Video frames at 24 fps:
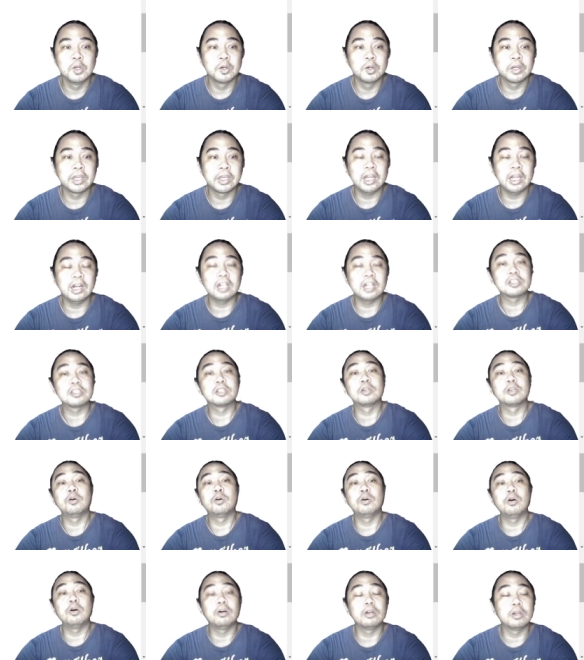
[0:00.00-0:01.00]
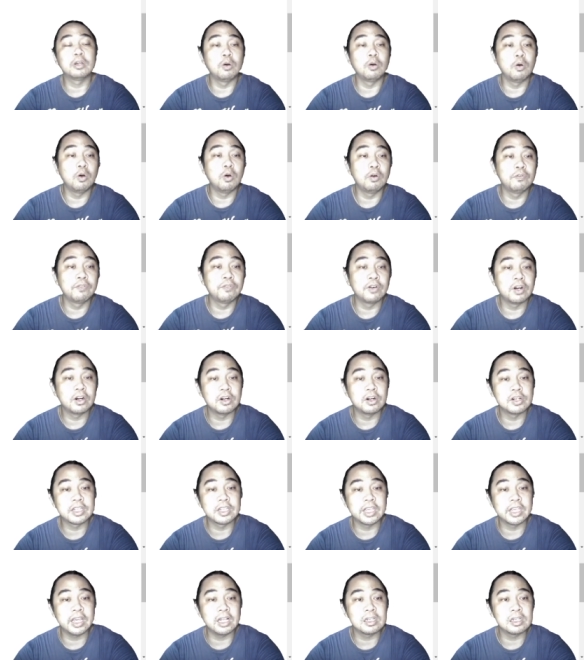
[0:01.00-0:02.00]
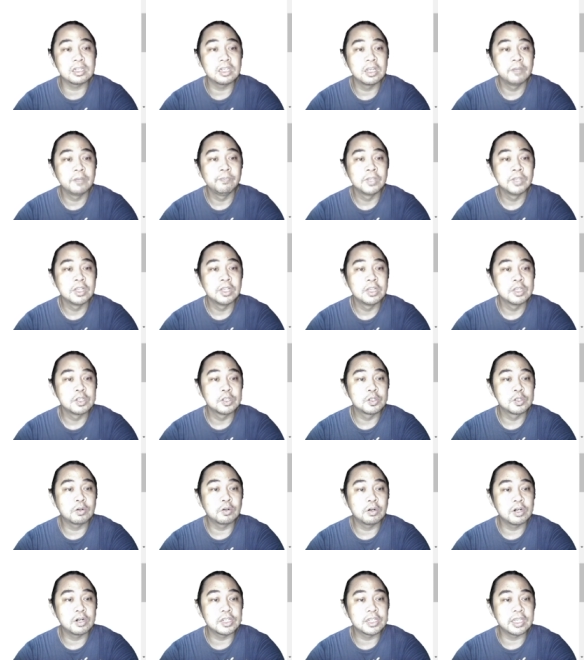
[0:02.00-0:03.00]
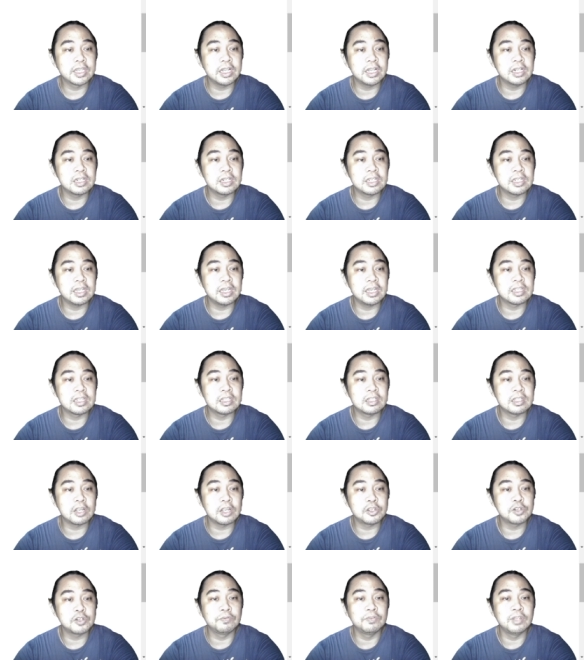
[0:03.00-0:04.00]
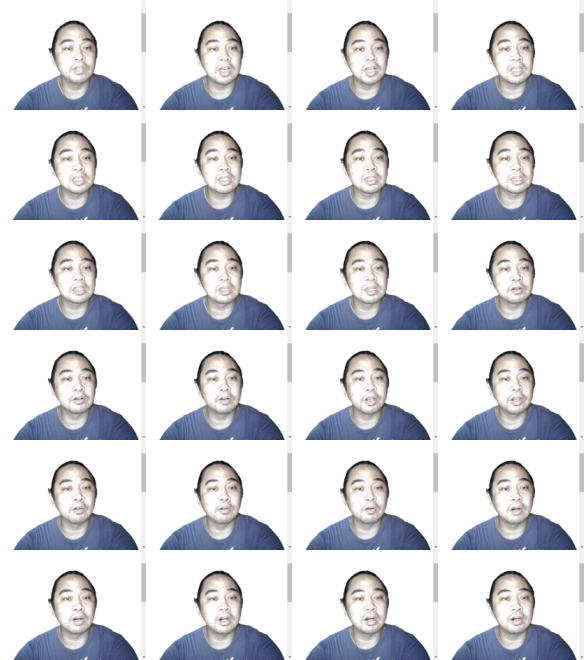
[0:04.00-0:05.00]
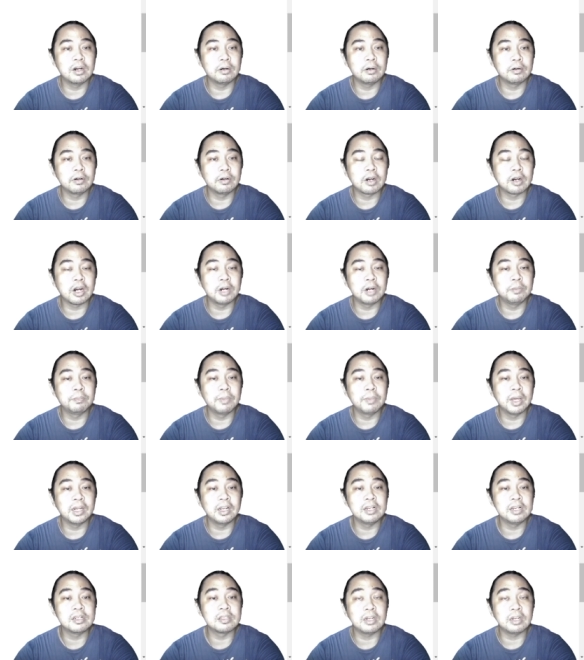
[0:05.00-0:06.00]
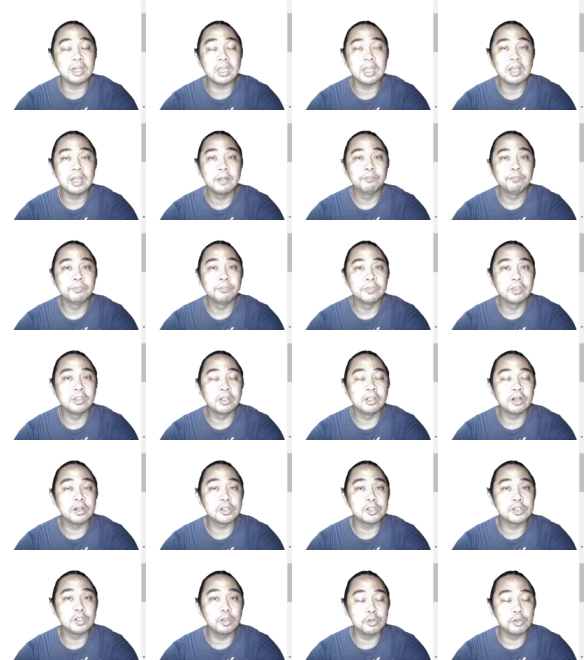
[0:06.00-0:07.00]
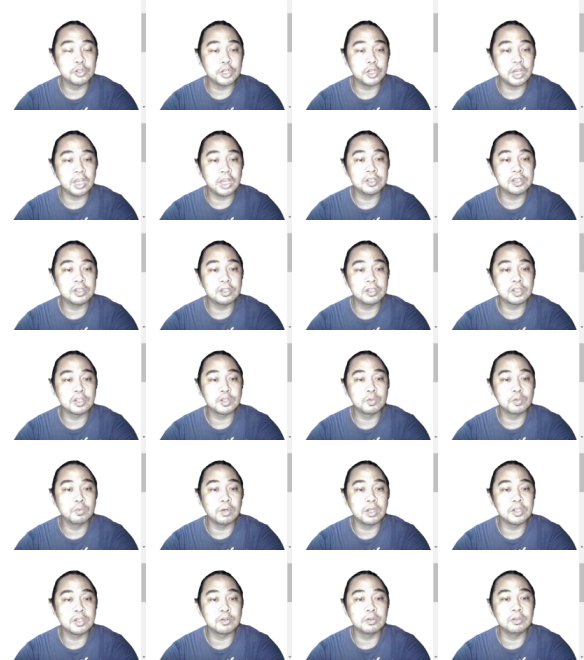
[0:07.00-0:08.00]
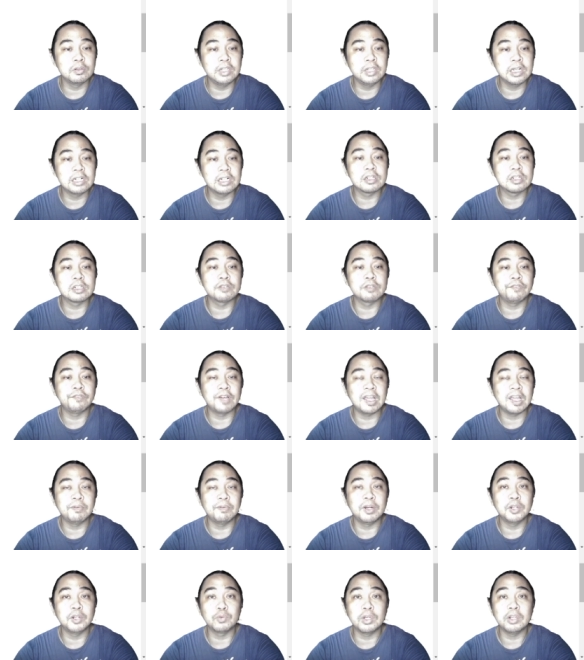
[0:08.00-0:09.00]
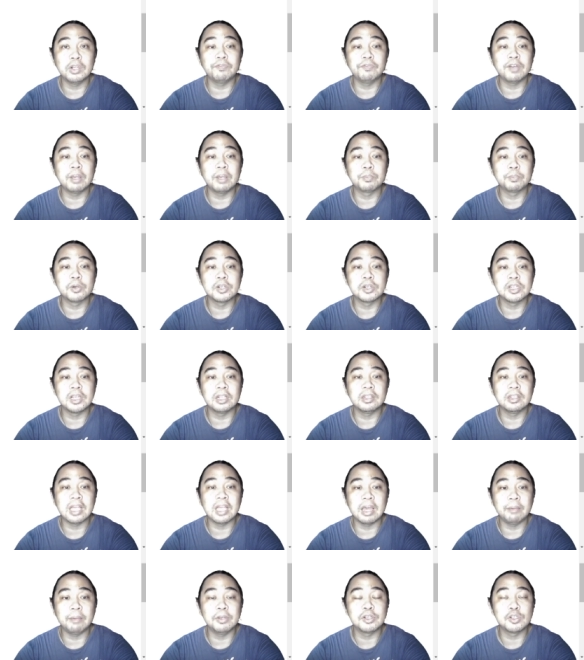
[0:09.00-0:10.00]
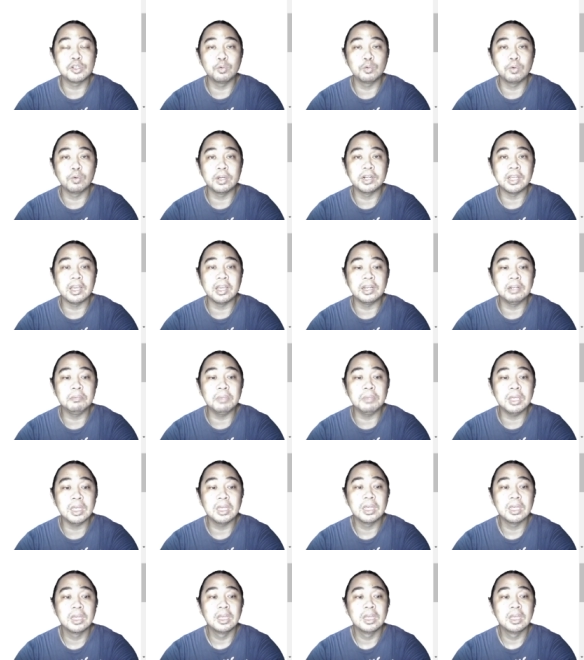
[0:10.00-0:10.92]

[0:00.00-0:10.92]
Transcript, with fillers: Okay, let's go go over her skills. So her skills is Touch of Dusk, require required mana is three. There is no change in this one, so deals five hundred twenty-five percent damage to one enemy.